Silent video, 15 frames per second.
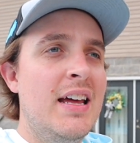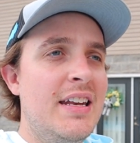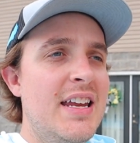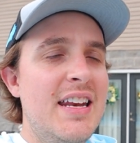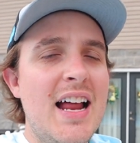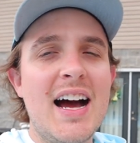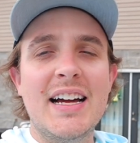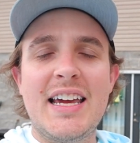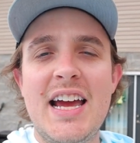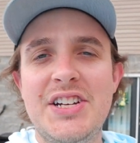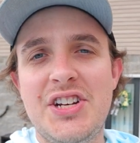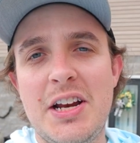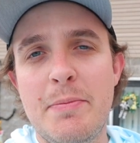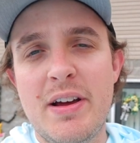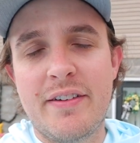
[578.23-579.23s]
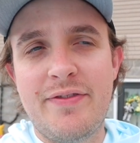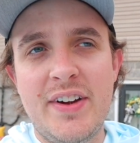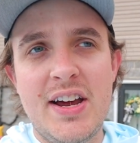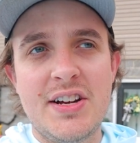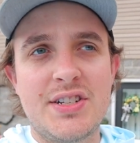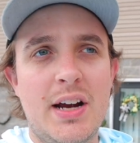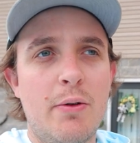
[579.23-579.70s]
Did not catch any big
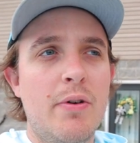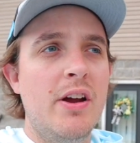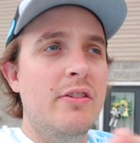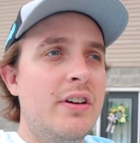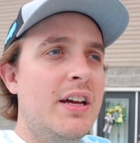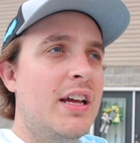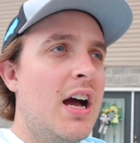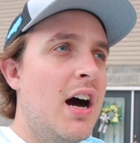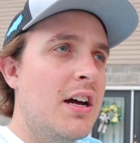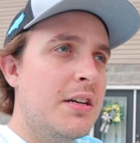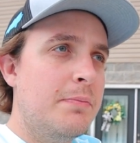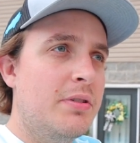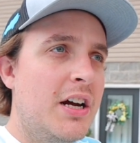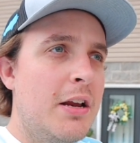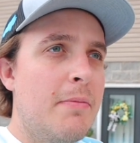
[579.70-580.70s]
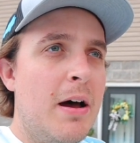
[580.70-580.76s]
fish. I really contemplated